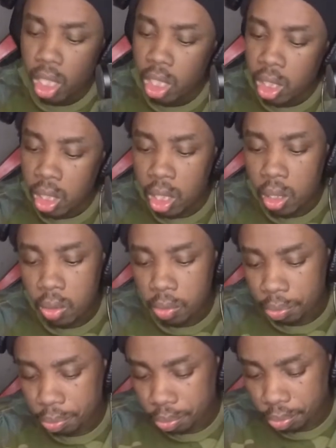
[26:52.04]
Now,
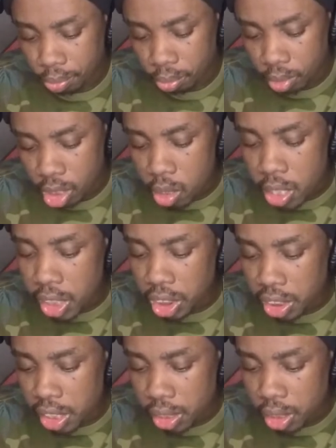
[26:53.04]
I want to
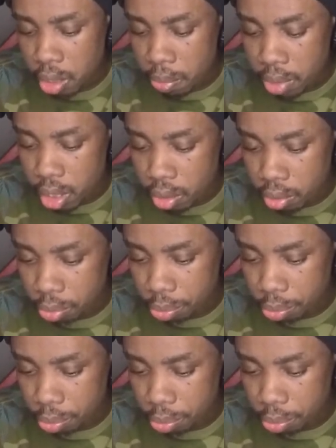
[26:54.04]
share something.